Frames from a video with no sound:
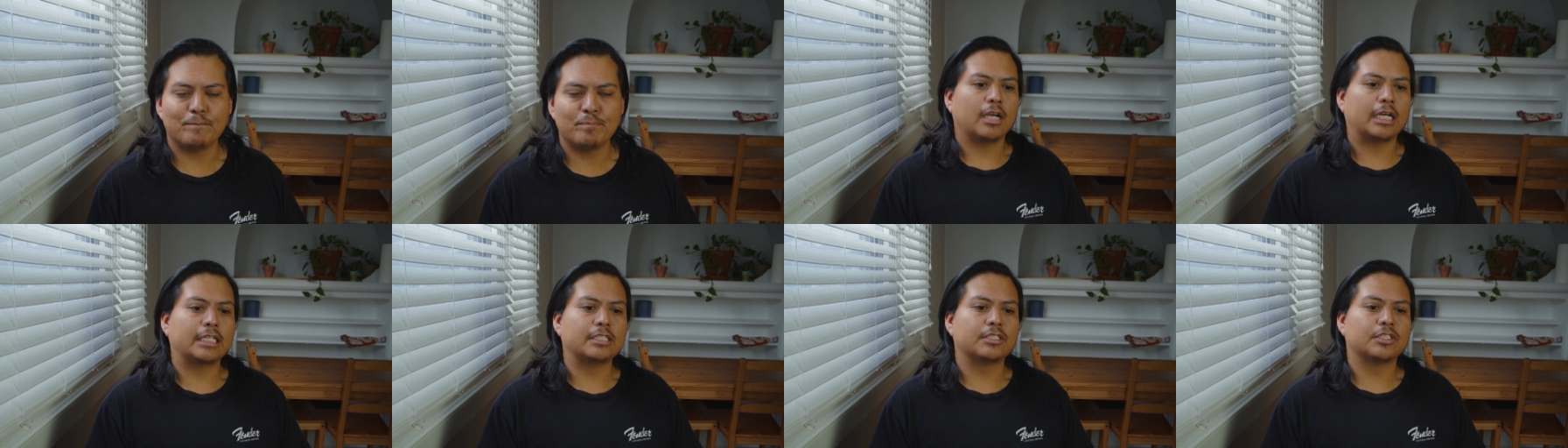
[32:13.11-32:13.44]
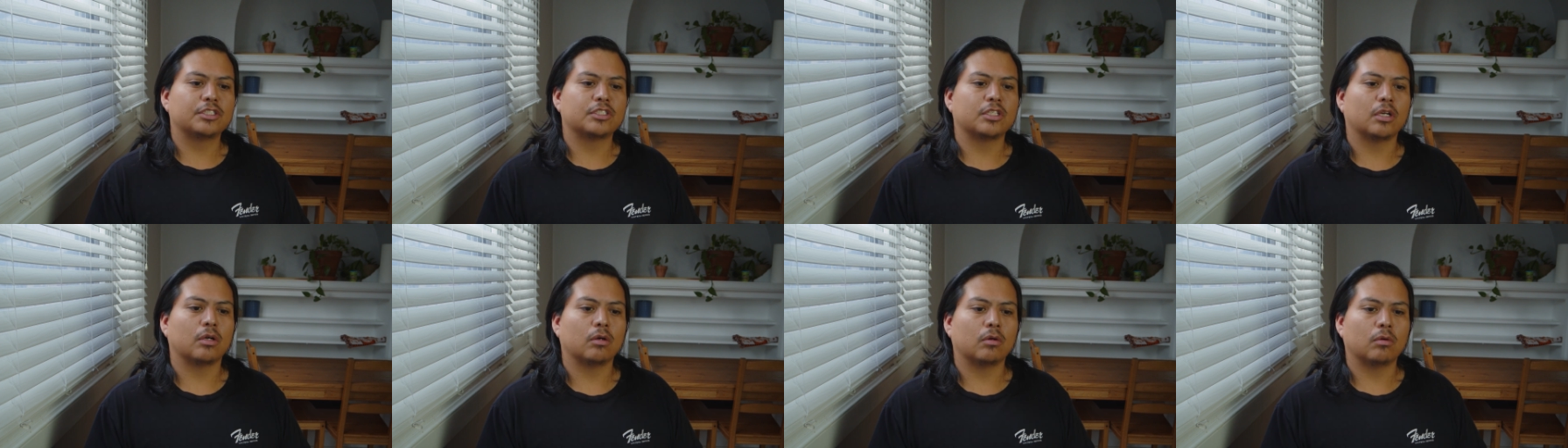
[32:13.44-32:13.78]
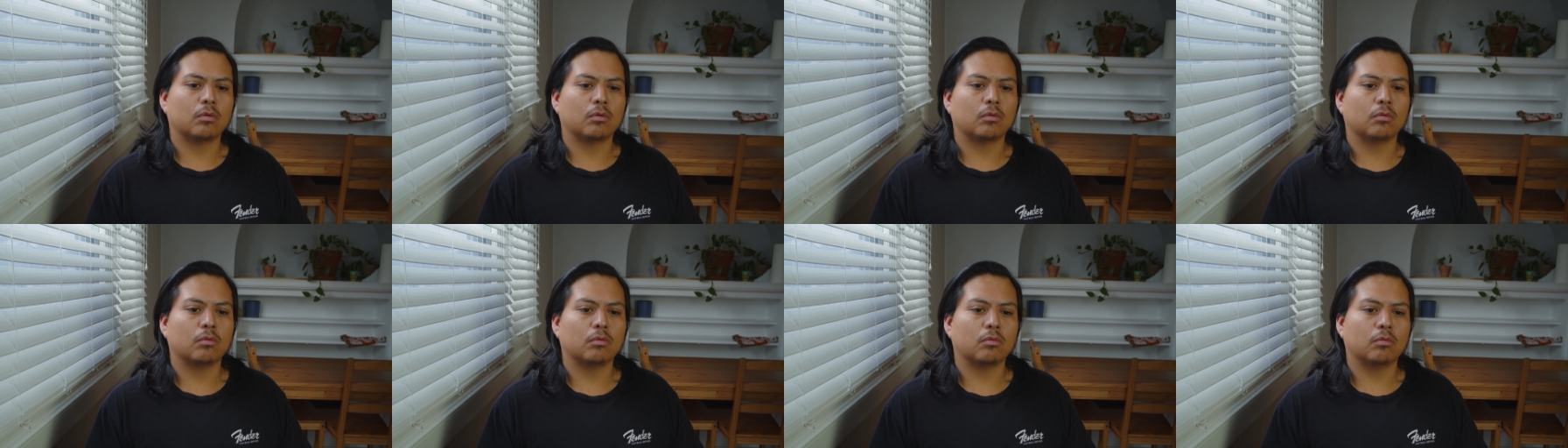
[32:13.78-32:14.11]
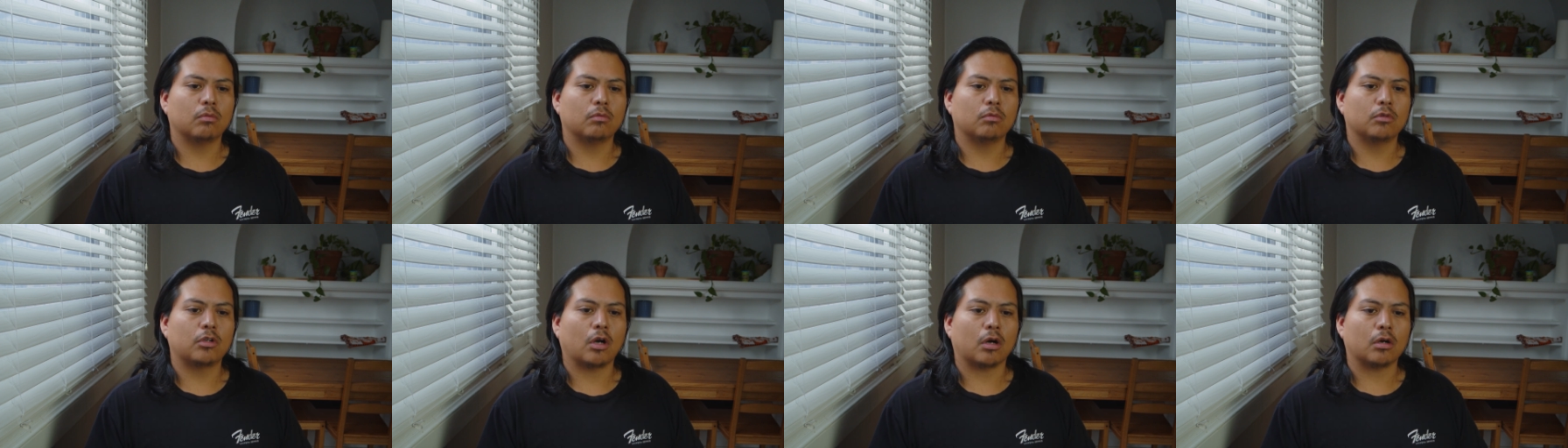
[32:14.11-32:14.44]
And so
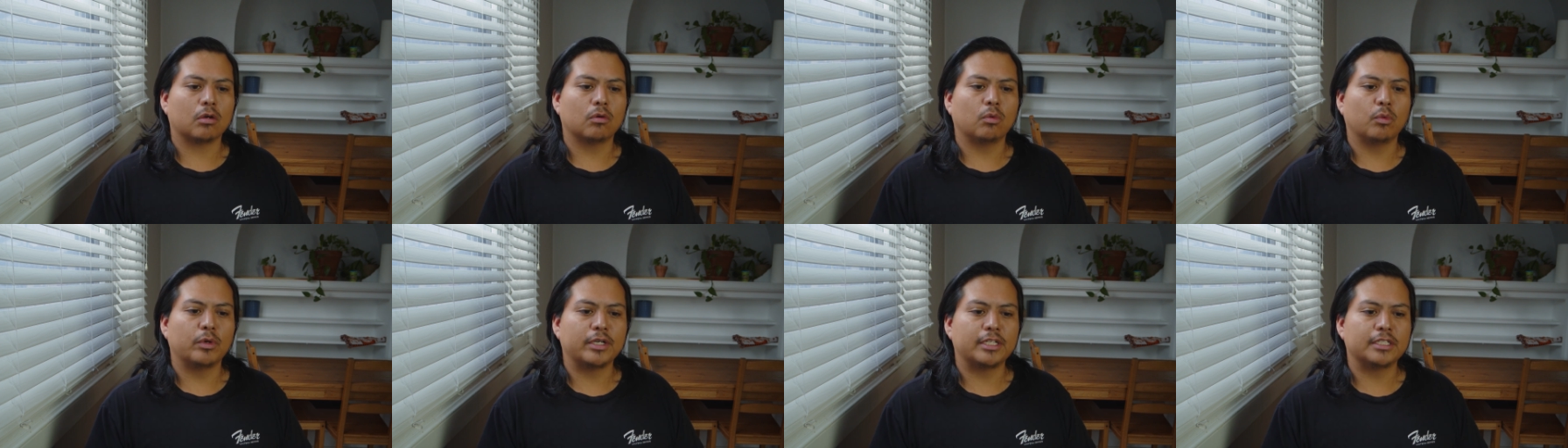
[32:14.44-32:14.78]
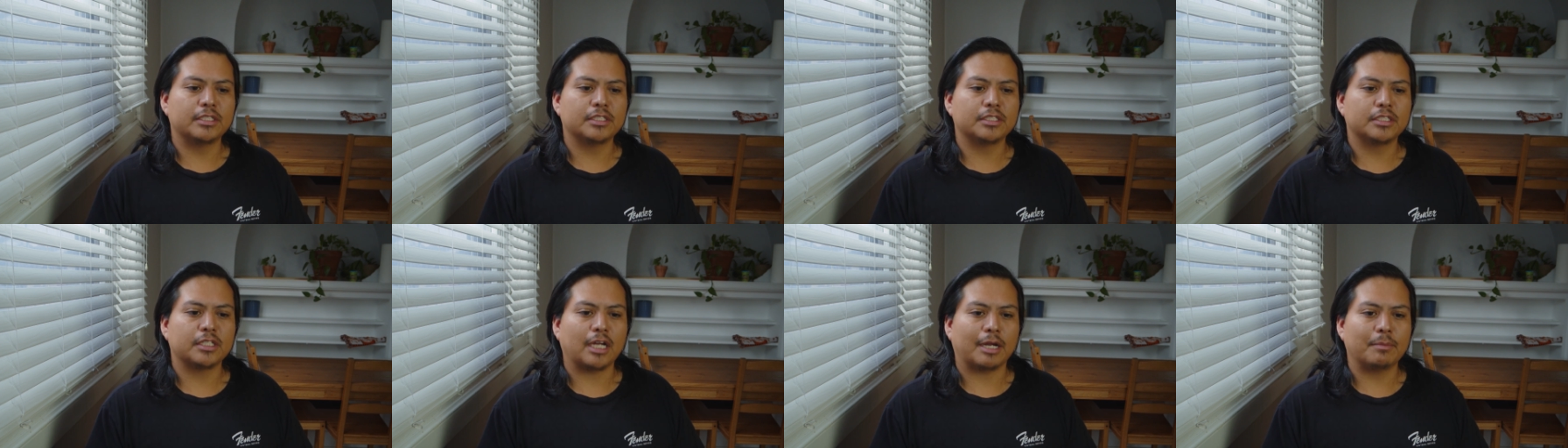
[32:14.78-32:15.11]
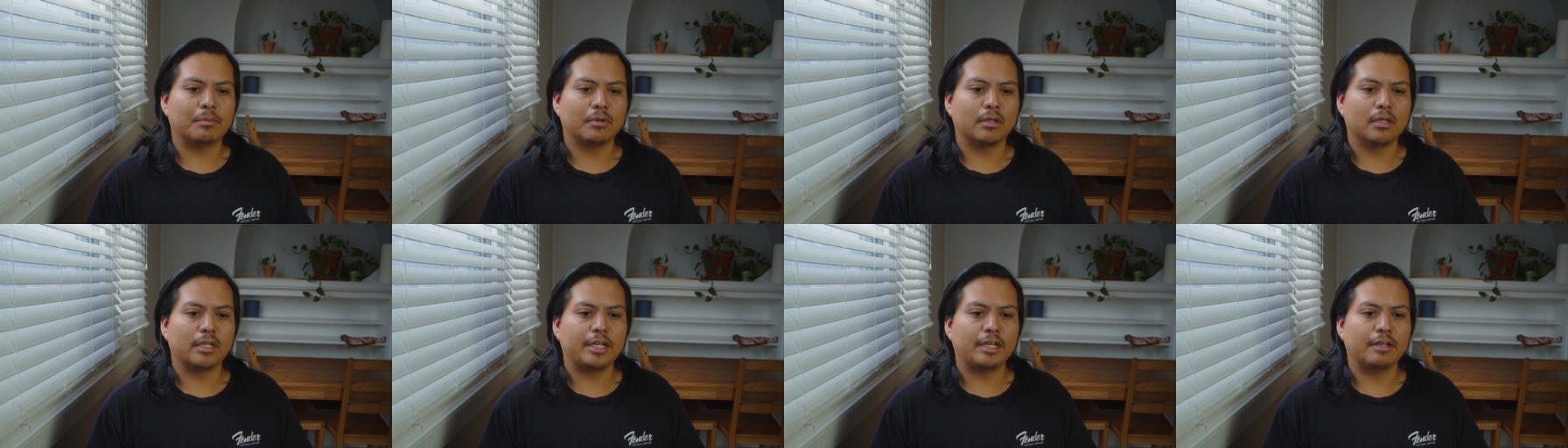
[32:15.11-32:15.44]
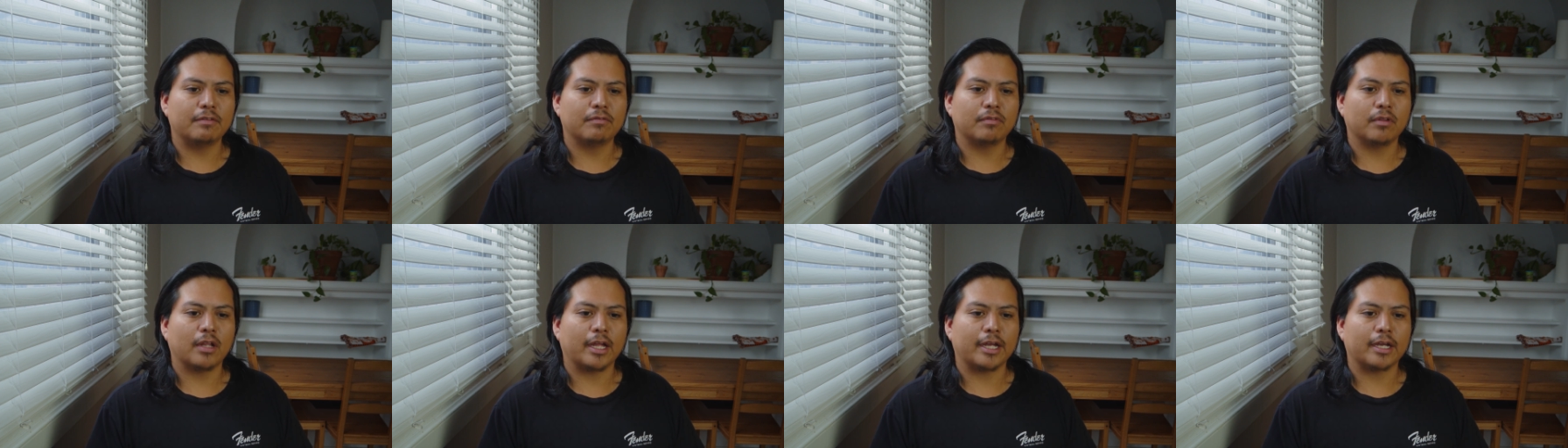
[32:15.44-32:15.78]
Dark Winds, I
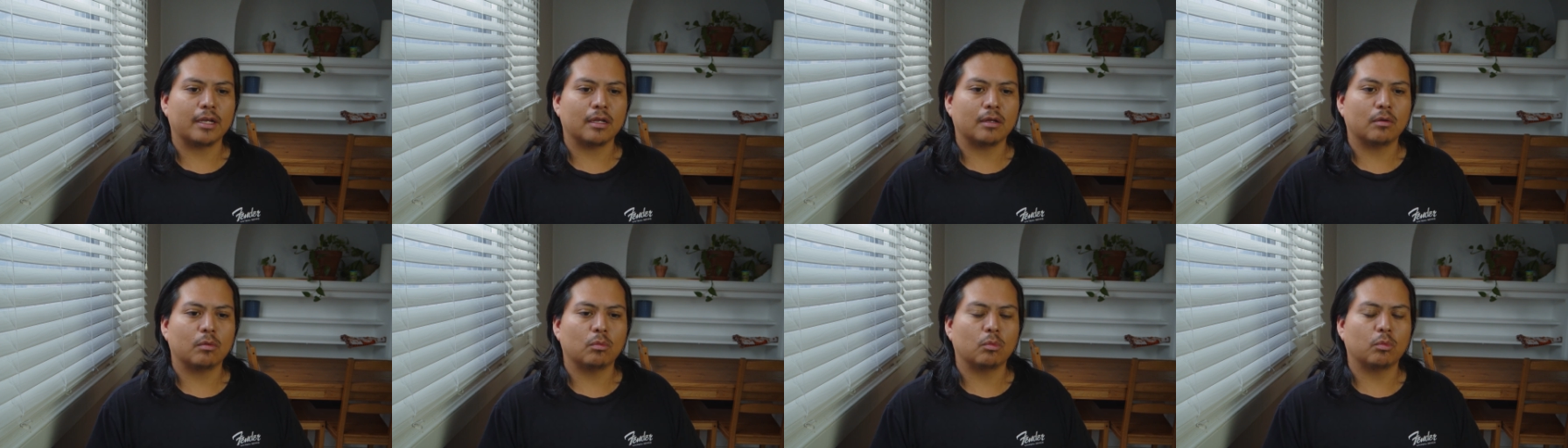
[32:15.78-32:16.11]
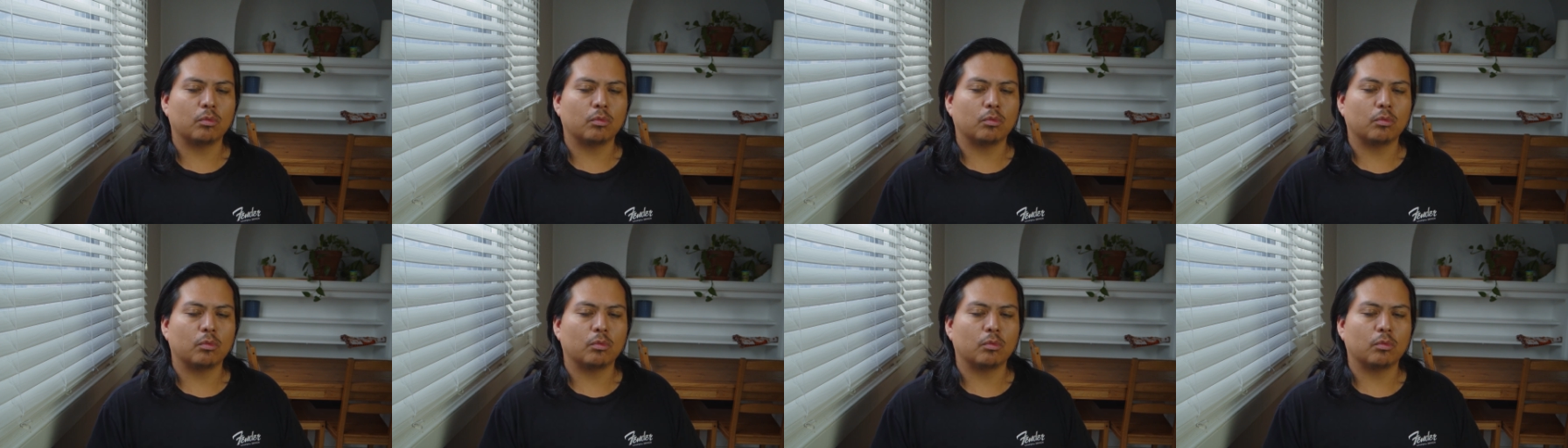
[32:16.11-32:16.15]
believe, like